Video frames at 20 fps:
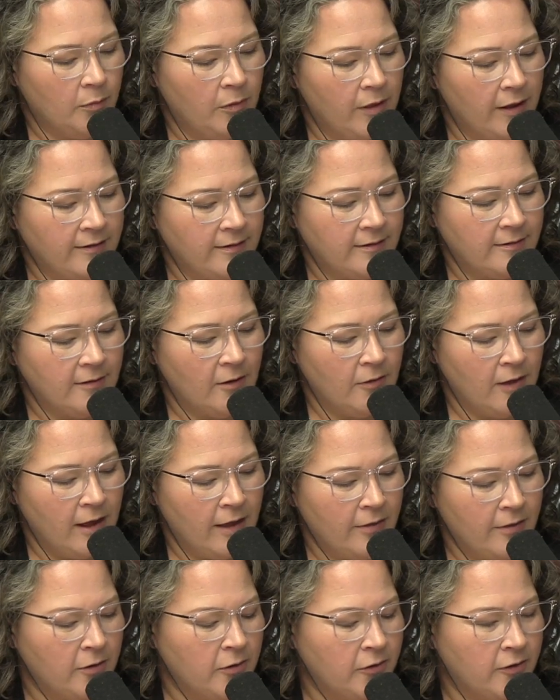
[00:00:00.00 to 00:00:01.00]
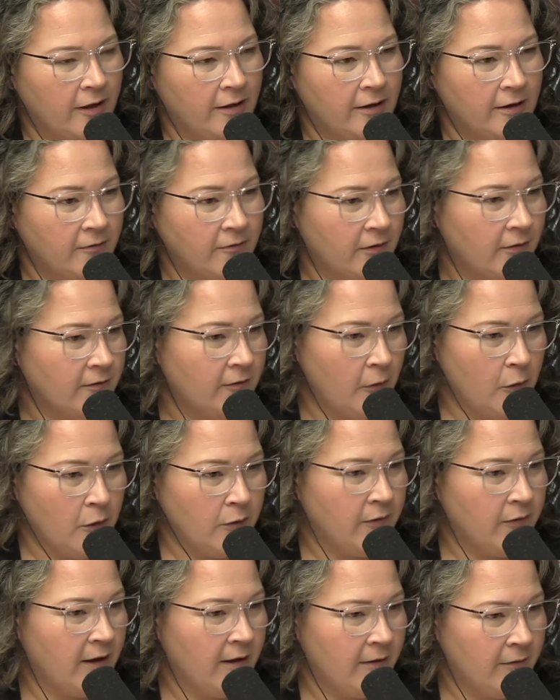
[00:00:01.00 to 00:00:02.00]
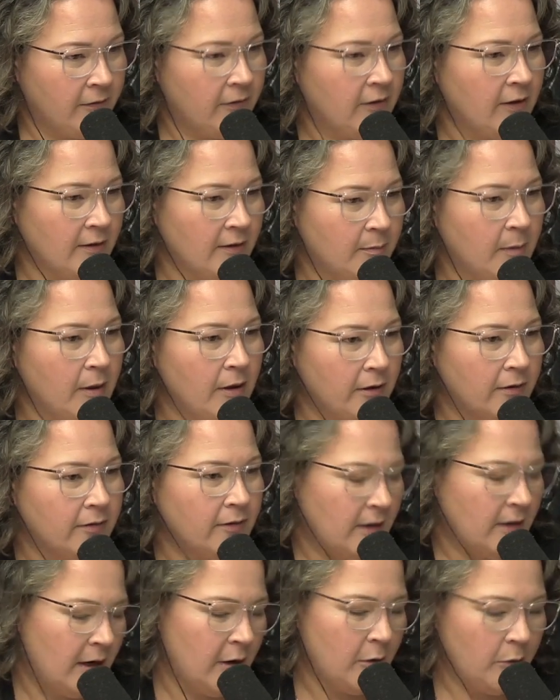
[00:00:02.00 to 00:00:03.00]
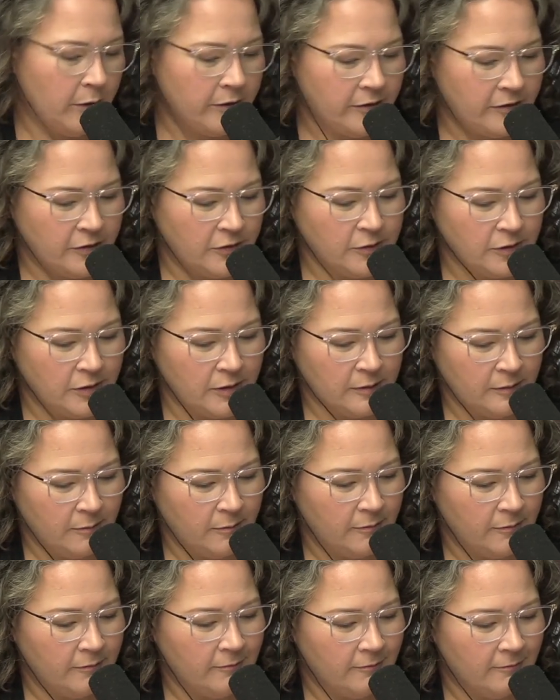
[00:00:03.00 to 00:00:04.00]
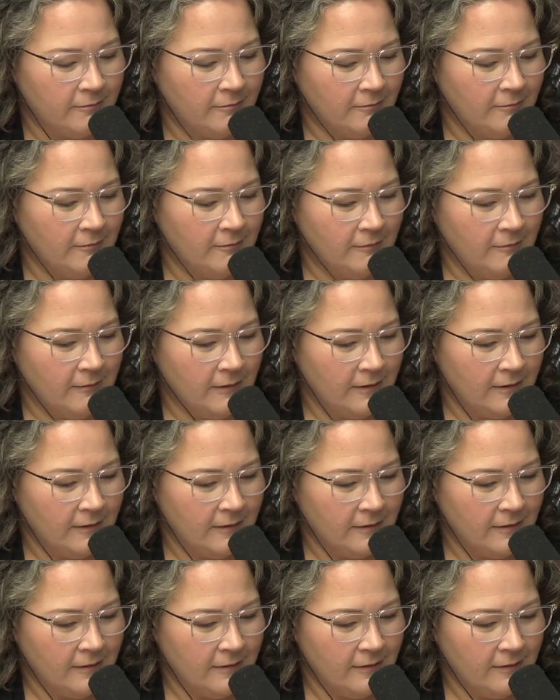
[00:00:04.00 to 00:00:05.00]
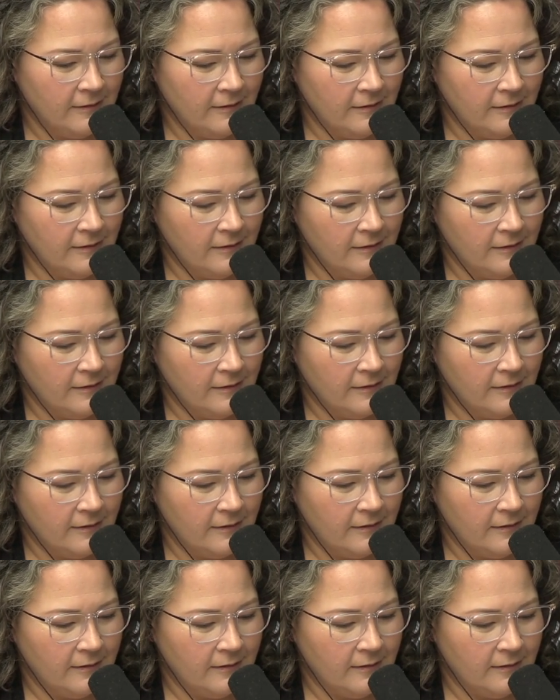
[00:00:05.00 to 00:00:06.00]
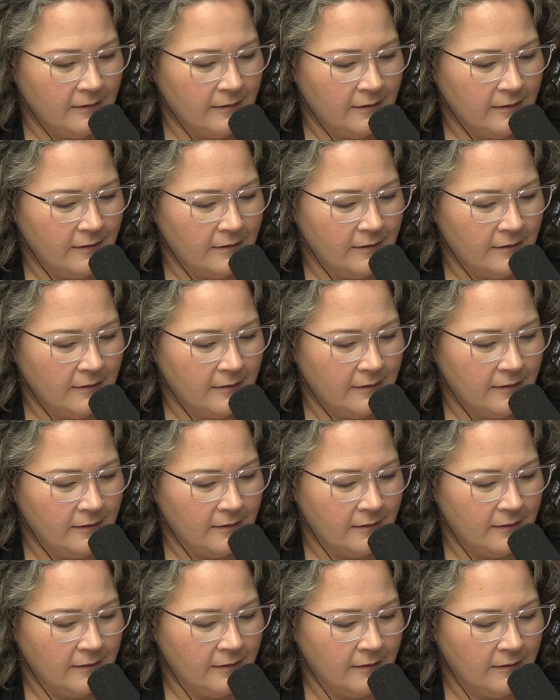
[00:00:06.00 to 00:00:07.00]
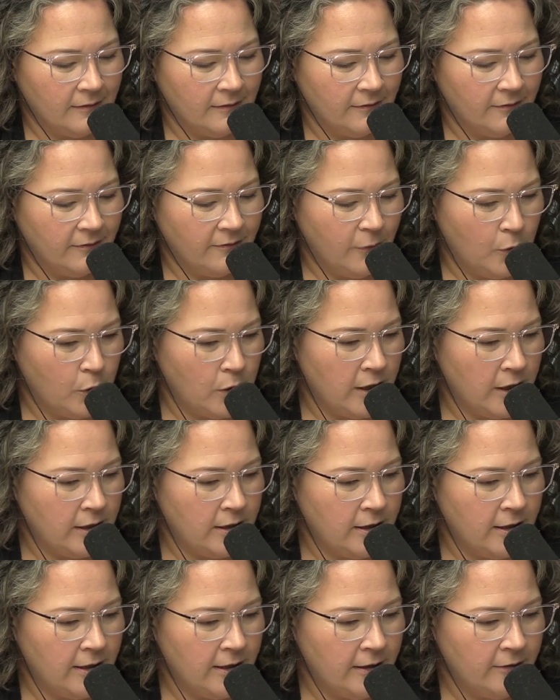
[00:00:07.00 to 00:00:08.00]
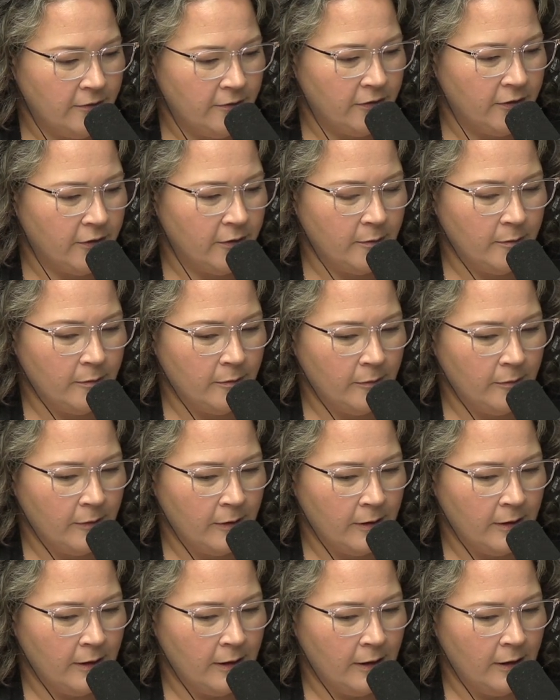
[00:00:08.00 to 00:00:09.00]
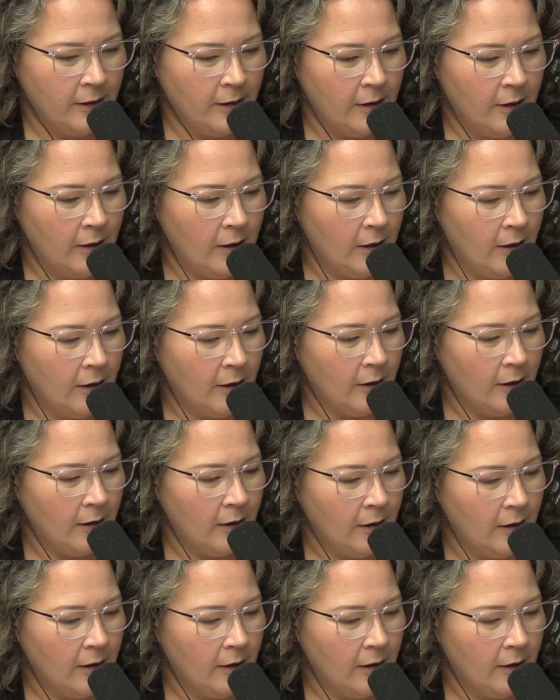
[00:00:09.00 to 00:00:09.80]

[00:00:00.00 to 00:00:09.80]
places online that are selling it for four, five, six bucks. You know what yeah. you should. Oh, really? You can get a bottle of that for four bucks. Four ninety nine delivered. From... Order